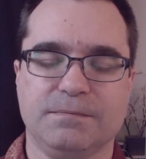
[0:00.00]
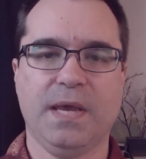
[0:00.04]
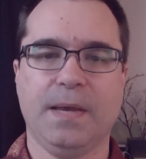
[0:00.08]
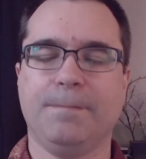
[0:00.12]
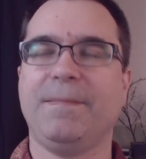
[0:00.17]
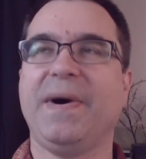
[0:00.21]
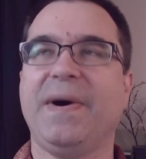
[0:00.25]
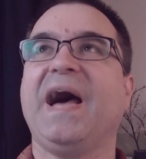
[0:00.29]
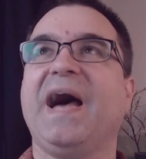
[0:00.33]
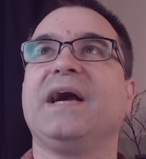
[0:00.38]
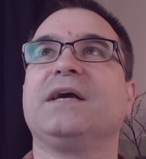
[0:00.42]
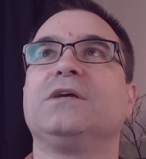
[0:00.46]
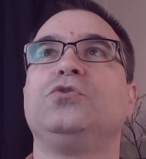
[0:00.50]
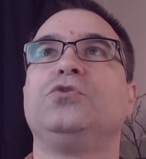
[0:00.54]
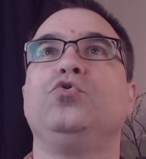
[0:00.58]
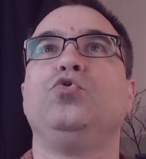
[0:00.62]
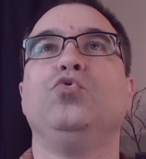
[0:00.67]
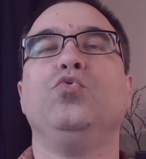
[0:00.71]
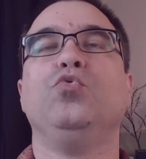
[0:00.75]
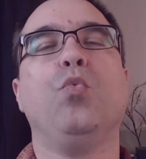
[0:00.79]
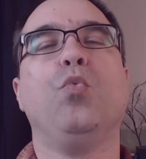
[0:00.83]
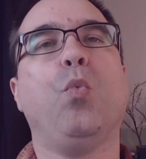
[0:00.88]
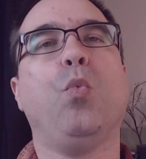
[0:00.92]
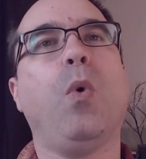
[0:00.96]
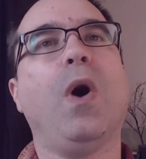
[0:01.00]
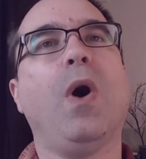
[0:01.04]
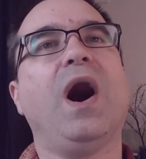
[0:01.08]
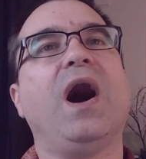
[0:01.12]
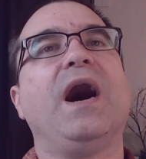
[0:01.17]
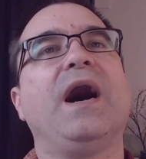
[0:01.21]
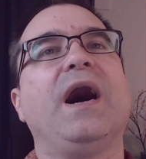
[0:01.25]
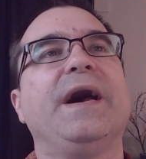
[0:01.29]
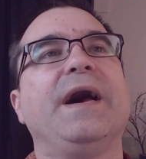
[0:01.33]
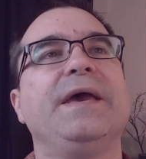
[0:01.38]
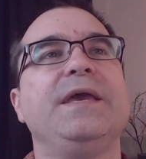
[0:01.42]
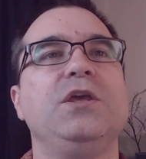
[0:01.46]
Back to
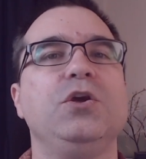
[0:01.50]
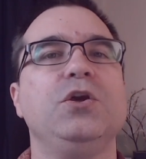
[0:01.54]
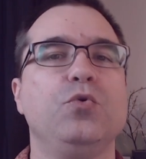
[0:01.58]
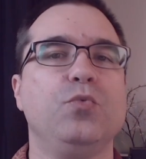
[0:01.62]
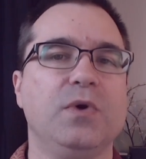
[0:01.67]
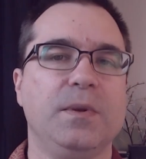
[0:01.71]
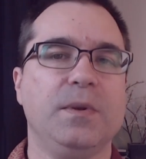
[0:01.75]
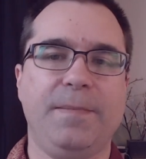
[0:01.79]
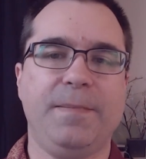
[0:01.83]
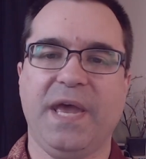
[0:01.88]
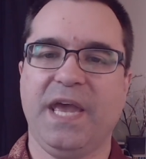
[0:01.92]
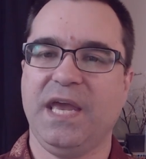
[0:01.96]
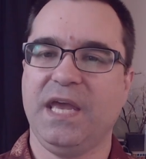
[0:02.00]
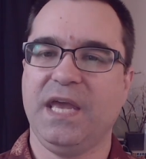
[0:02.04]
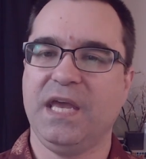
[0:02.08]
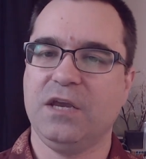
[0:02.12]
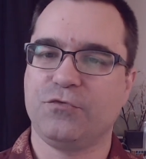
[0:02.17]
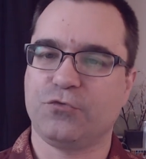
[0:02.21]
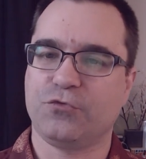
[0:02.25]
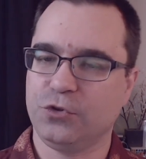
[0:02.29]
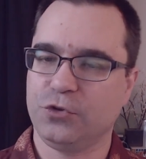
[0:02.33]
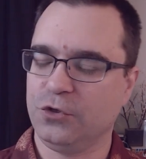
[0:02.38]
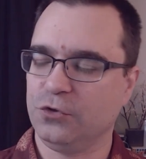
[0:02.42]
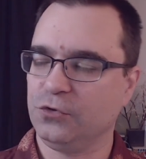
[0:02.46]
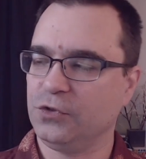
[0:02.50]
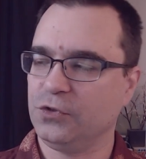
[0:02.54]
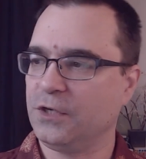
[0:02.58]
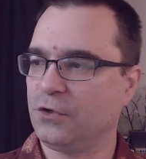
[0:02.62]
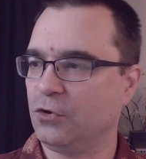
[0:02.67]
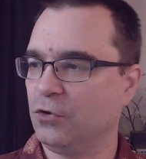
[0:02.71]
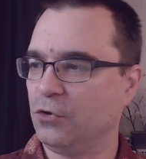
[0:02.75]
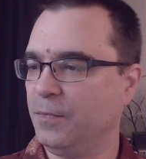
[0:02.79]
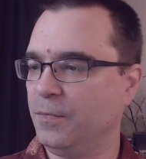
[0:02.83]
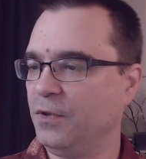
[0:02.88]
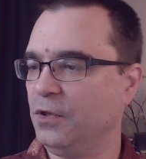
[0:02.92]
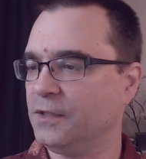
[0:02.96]
why you would pay for the
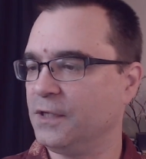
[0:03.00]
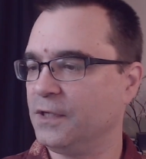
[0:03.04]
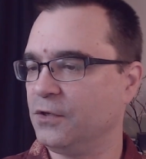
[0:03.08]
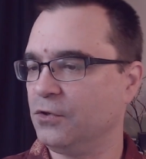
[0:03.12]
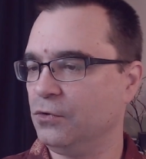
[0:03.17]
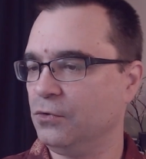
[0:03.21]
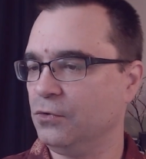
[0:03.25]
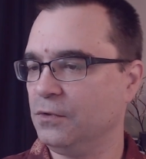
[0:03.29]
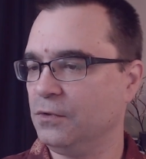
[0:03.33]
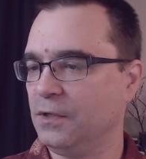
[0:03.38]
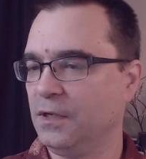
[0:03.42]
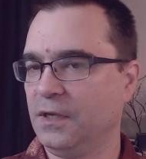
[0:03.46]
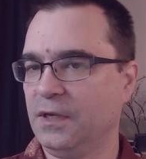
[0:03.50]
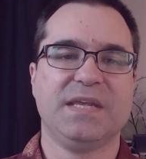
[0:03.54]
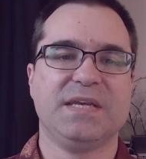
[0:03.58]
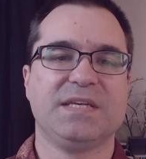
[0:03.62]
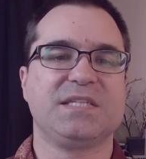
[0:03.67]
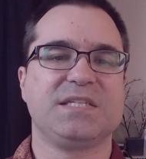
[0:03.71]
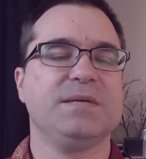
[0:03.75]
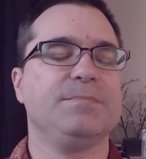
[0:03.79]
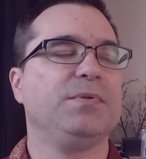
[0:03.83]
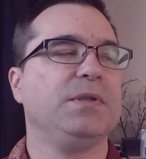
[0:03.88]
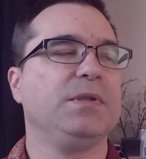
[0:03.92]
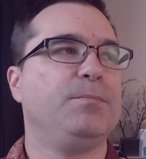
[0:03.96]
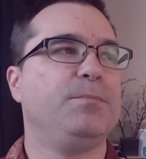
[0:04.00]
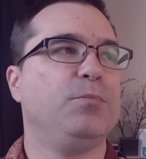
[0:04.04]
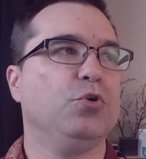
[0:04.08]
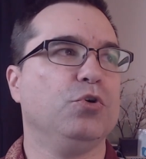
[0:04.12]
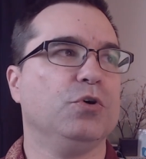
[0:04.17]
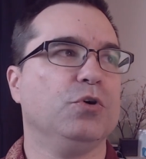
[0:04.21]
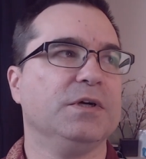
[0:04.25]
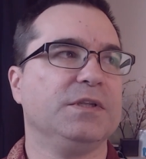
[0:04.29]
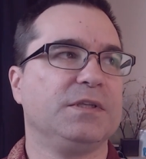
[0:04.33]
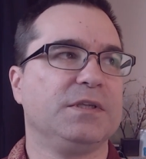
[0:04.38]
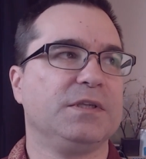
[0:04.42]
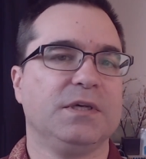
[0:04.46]
Ontario Building Code. Simply
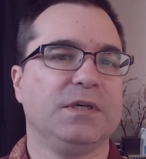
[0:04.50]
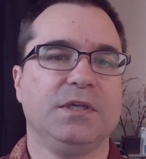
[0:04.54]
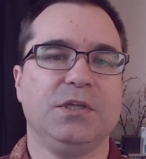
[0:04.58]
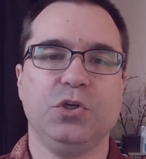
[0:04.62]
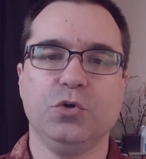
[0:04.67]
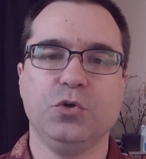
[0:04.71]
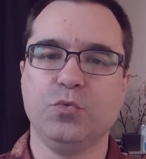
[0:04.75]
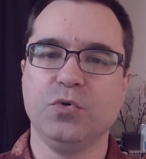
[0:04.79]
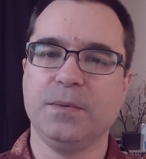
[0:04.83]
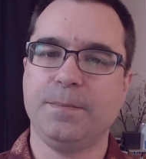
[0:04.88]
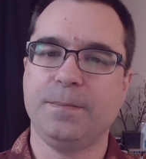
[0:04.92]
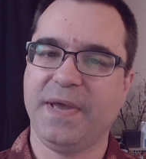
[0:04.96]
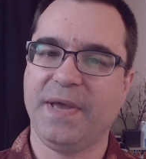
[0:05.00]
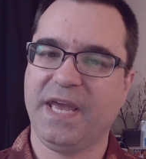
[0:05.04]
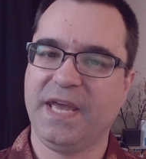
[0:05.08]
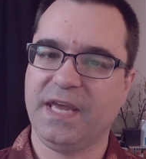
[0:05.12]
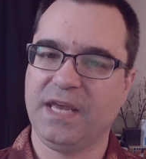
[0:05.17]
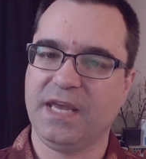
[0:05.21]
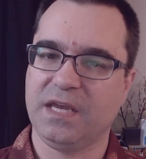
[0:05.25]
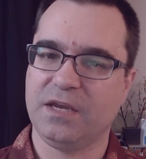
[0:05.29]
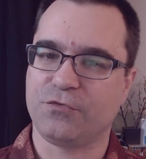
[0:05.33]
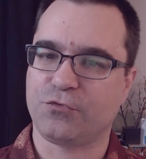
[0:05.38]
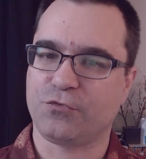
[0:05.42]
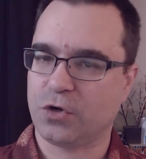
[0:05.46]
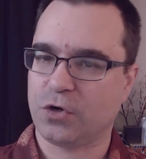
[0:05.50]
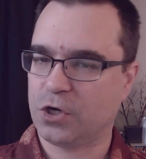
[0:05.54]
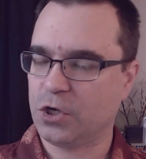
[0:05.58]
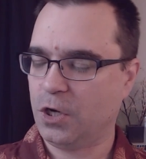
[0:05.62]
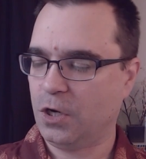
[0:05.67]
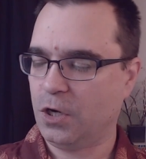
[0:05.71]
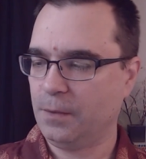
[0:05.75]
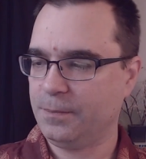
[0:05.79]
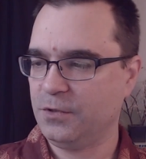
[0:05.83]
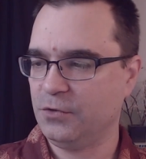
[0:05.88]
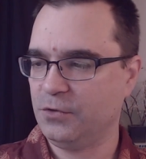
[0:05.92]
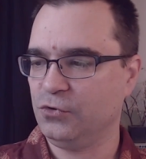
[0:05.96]
put, you would pay for a
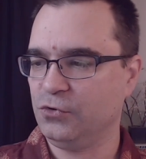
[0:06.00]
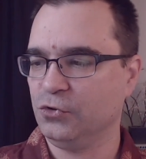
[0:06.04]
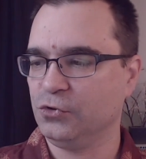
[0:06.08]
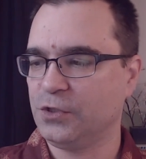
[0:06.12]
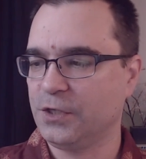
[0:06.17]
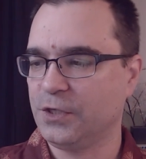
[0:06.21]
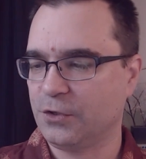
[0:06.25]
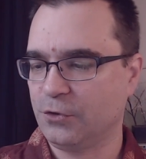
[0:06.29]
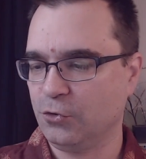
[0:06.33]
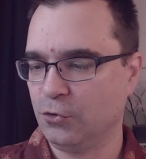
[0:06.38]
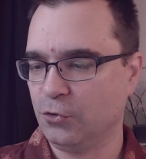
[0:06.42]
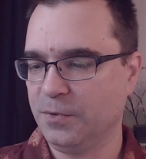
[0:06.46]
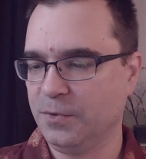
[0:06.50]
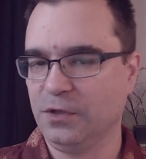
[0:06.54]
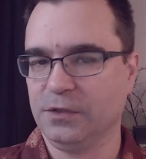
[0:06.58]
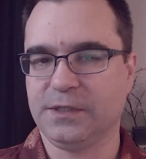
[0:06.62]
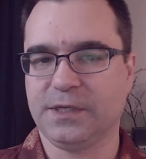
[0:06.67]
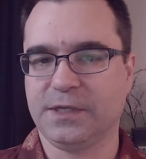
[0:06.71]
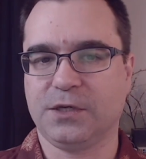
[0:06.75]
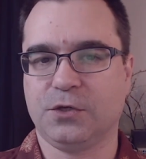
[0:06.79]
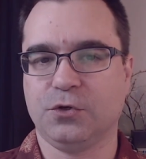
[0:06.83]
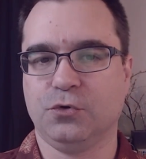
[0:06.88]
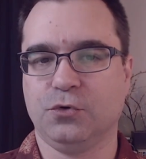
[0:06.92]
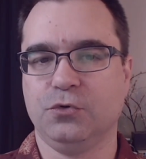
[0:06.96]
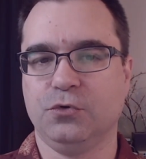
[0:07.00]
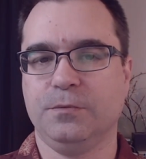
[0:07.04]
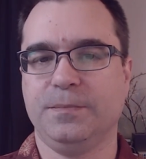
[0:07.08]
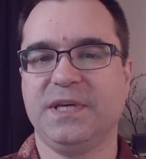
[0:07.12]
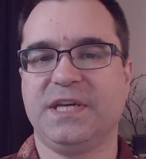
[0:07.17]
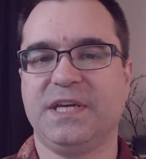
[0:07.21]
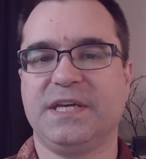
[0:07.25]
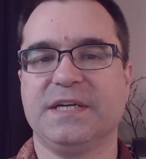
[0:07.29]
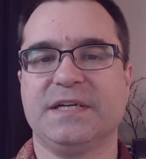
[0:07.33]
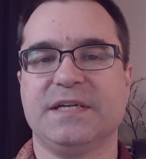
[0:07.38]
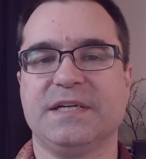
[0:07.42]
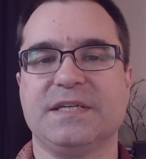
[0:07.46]
copy of the Ontario Building Code
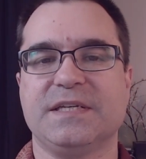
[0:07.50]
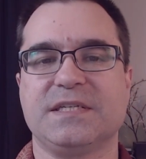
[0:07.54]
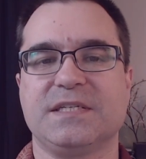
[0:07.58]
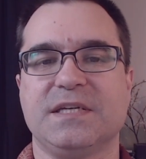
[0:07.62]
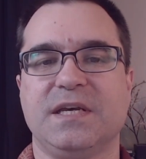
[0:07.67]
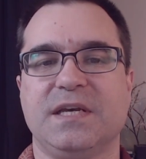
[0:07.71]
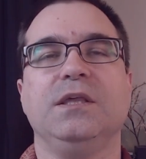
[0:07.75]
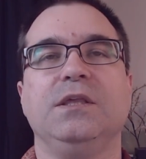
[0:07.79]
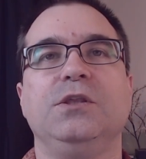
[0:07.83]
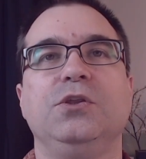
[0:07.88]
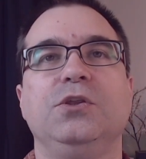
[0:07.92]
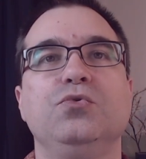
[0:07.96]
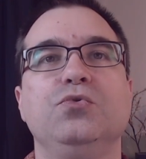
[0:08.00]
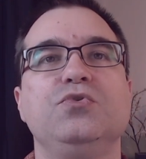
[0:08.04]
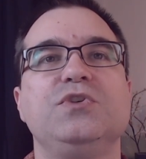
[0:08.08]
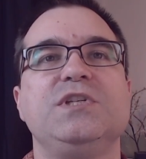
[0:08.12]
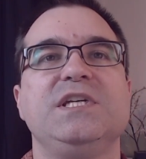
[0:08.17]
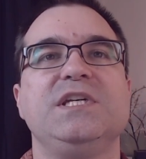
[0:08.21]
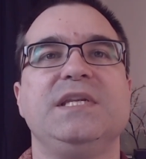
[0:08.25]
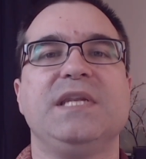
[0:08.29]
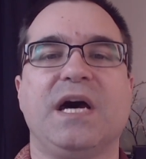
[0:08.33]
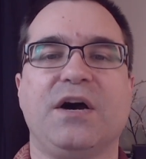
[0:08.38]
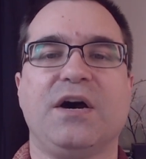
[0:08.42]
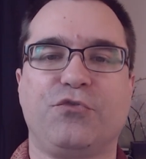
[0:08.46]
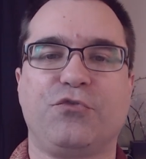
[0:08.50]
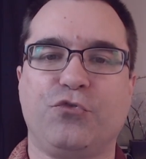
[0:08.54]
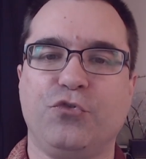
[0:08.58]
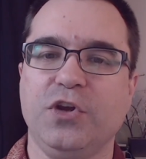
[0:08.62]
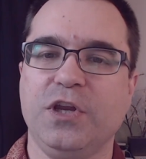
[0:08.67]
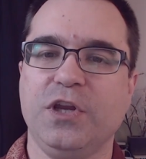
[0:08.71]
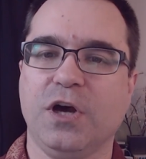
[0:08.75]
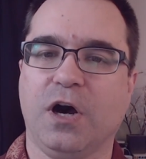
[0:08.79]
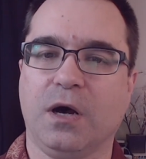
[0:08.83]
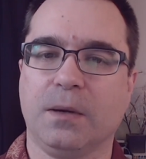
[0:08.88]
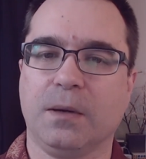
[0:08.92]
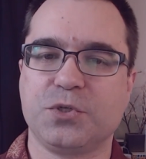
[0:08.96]
because using a free
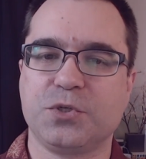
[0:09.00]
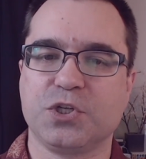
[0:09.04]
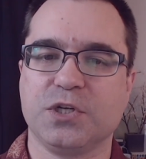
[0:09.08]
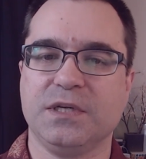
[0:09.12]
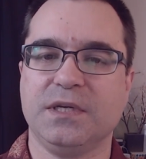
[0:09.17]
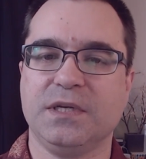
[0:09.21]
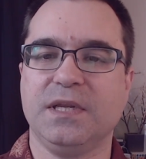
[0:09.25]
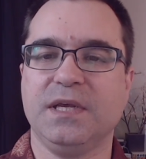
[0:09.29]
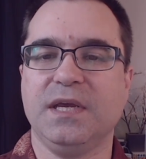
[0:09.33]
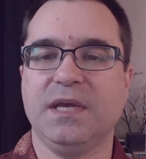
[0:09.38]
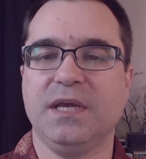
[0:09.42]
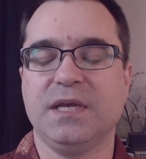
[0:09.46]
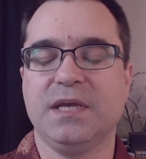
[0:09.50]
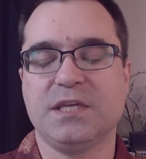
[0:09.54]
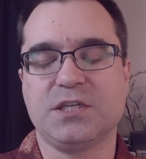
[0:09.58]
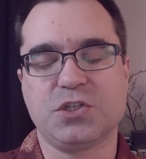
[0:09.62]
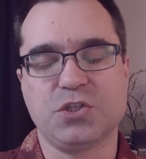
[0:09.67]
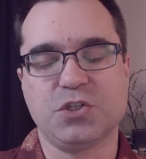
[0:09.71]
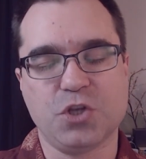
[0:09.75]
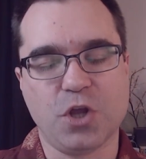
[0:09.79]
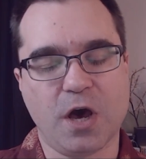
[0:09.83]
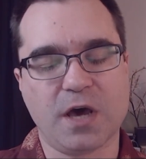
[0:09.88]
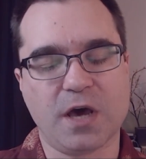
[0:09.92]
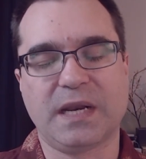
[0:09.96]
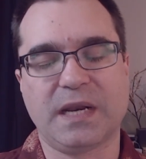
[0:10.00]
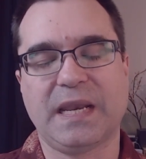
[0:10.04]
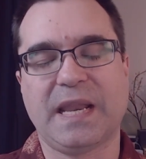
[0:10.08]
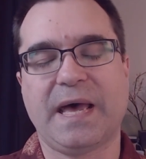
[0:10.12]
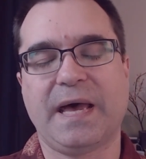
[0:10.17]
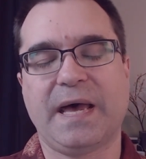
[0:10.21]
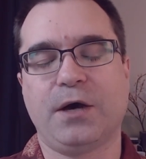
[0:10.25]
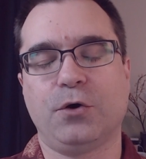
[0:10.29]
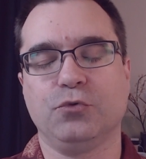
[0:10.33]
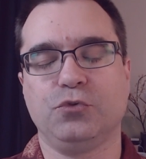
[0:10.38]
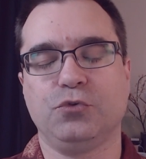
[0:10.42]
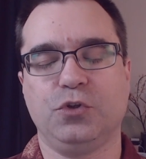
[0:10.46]
option is not
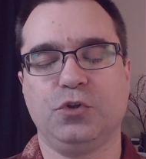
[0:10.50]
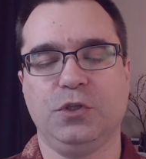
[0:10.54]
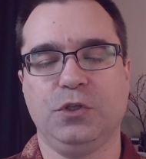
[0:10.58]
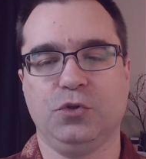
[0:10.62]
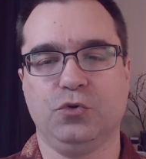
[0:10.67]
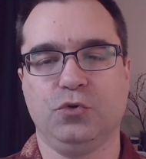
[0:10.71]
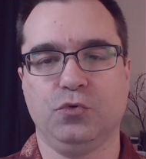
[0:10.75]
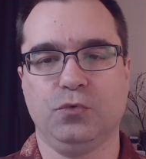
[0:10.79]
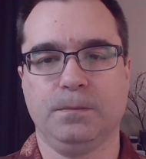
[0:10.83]
allowed to you.